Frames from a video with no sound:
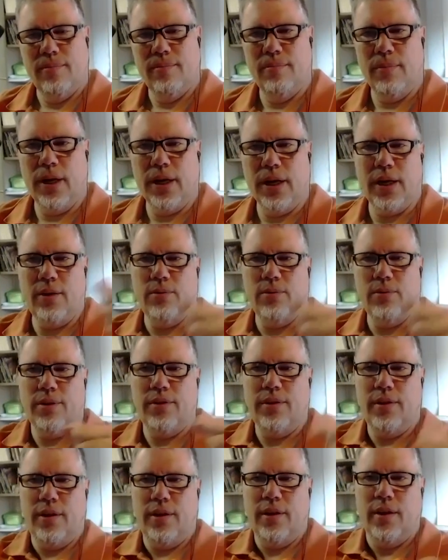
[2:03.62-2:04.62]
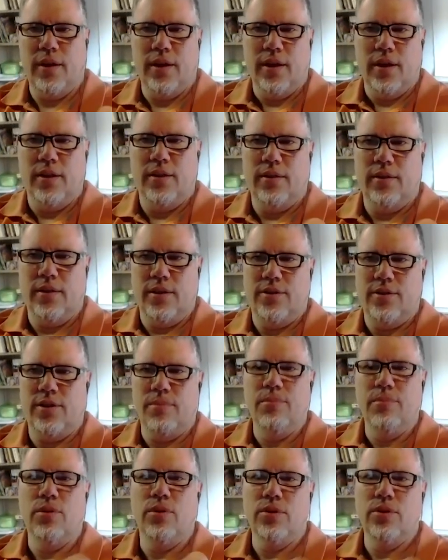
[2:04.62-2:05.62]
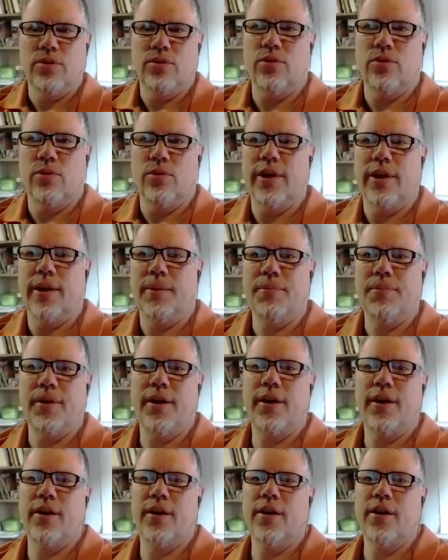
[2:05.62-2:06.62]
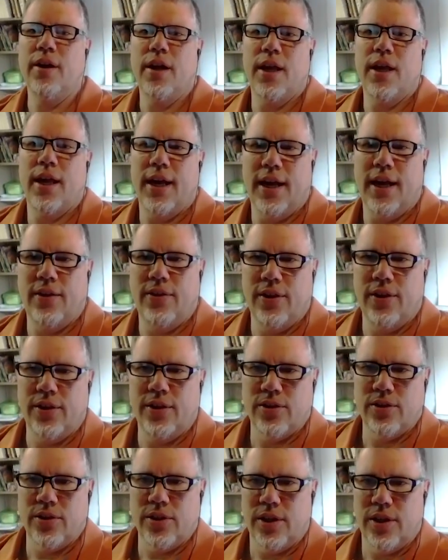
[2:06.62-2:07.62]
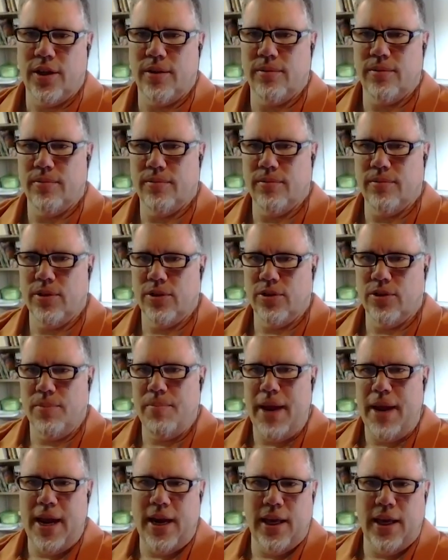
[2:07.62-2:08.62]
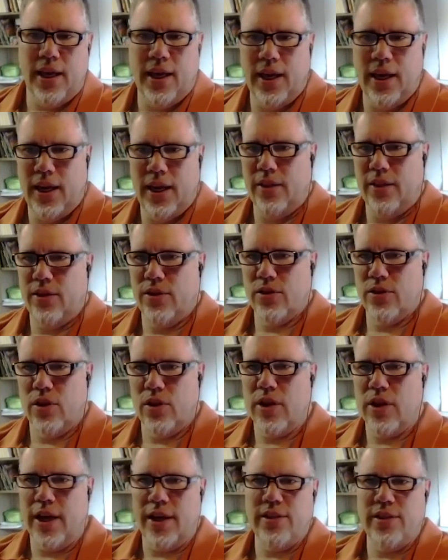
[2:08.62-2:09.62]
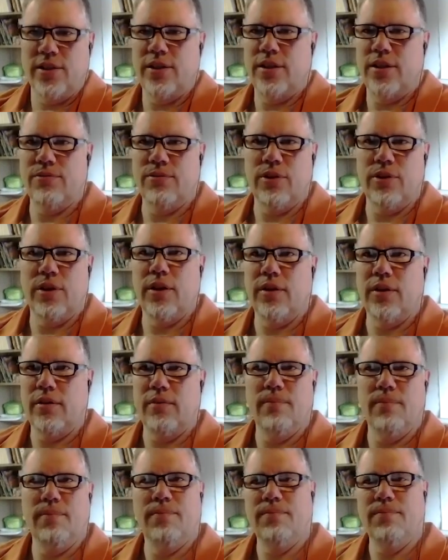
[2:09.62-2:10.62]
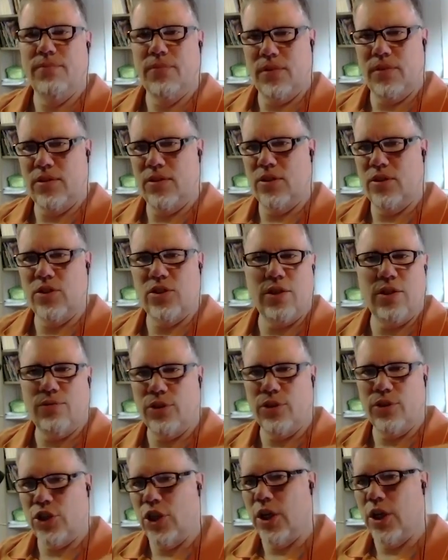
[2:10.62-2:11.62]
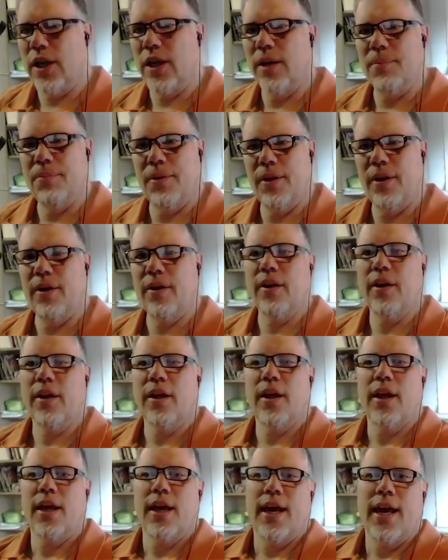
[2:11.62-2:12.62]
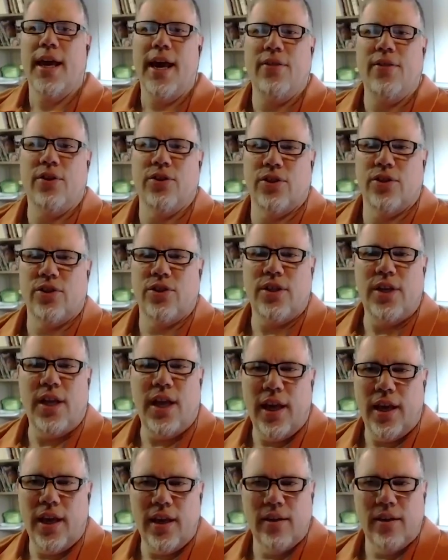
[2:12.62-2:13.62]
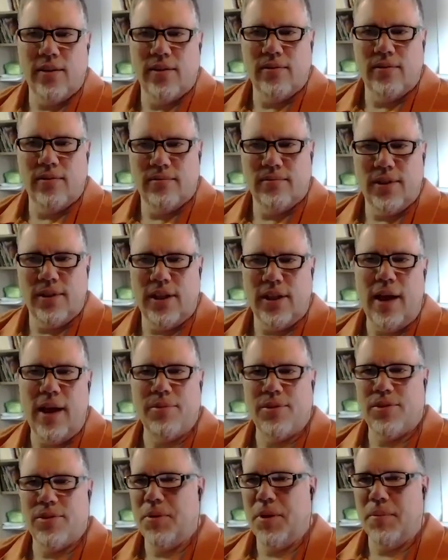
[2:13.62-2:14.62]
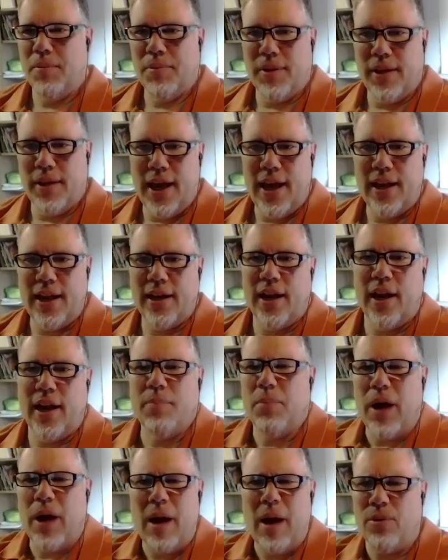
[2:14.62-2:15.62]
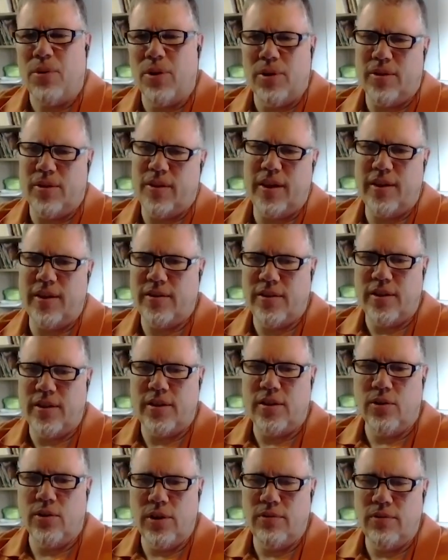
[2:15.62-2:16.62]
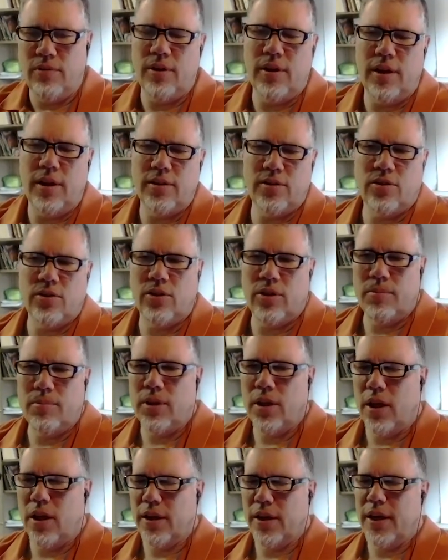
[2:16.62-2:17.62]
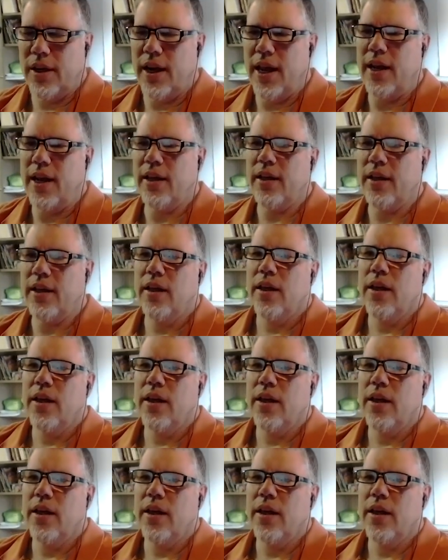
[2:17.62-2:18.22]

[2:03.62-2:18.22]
monkey with the symbols toy up there, and there's a mannequin, and there's all kinds of different junk up there. And there's a snake that happens to be up in the attic. And I put things that don't even necessarily belong in an attic.